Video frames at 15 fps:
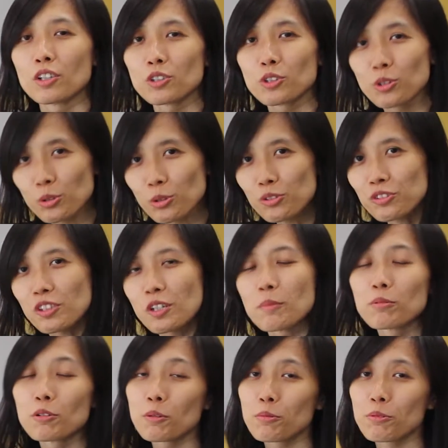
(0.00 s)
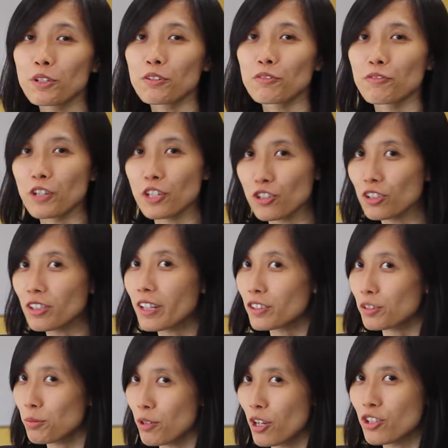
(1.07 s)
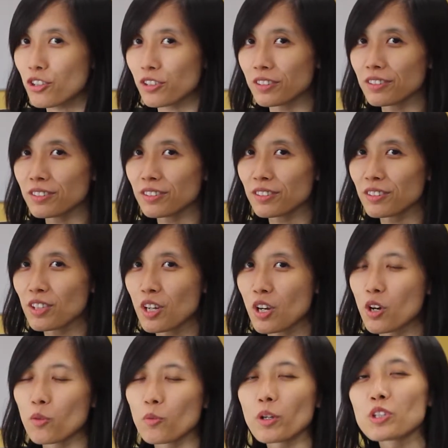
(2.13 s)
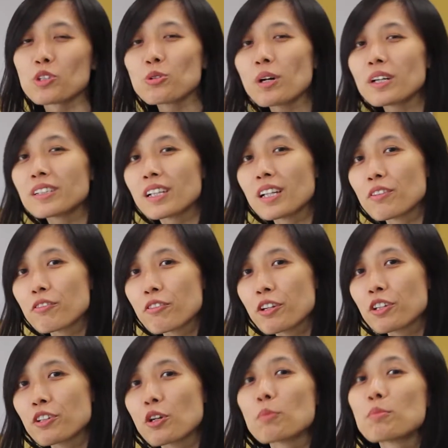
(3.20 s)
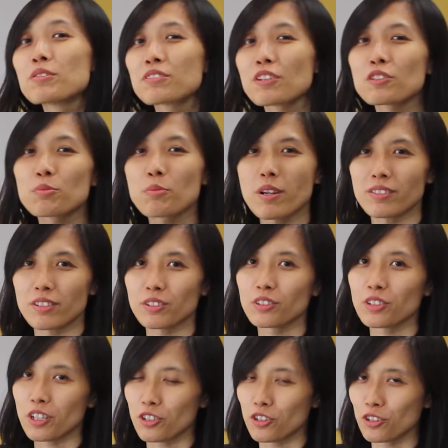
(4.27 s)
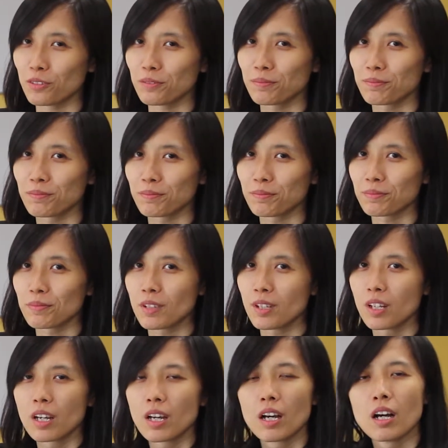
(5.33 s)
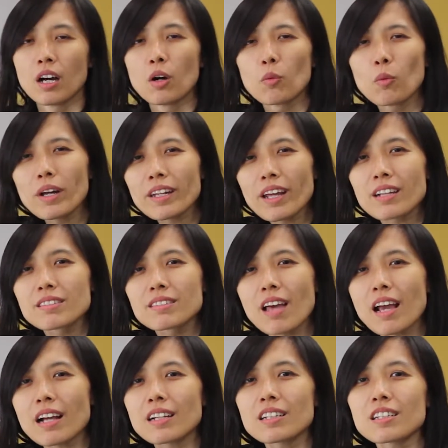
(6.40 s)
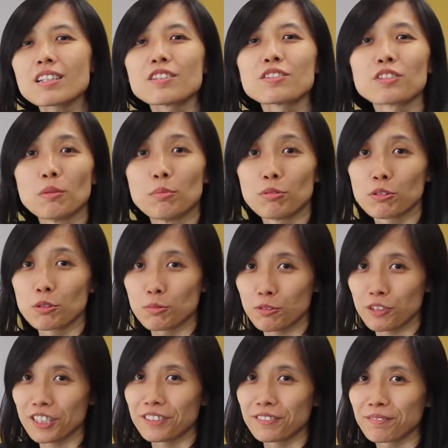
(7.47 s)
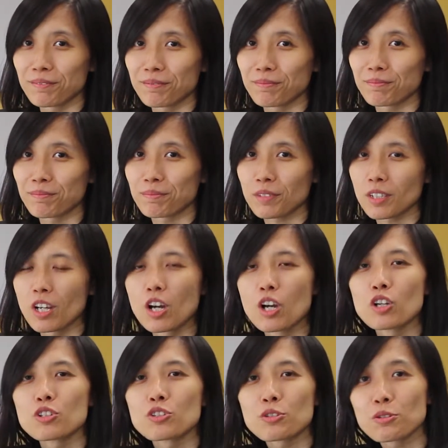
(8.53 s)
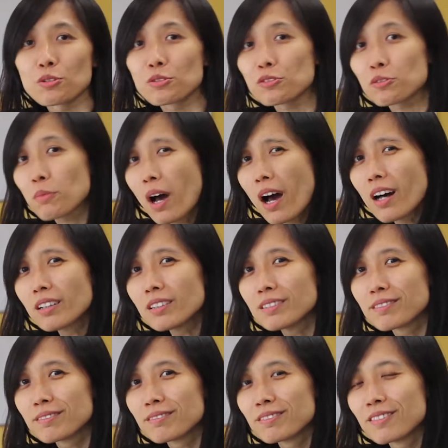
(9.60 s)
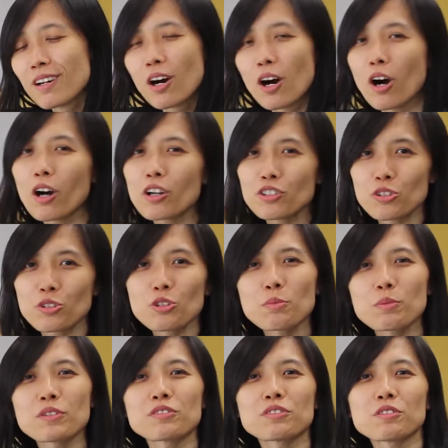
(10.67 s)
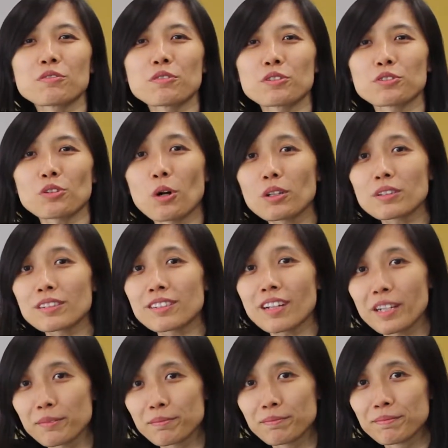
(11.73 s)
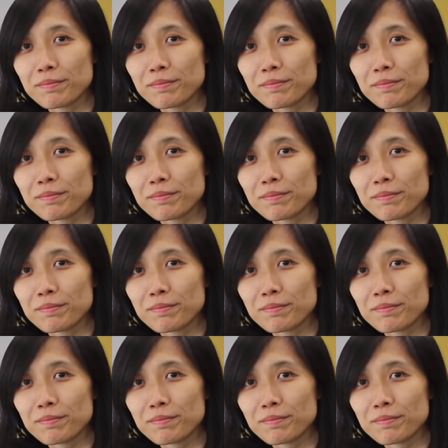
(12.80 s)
Use appropriate facial expressions when you are delivering your business presentation. What exactly is appropriate? Should you smile or should you be serious all the time?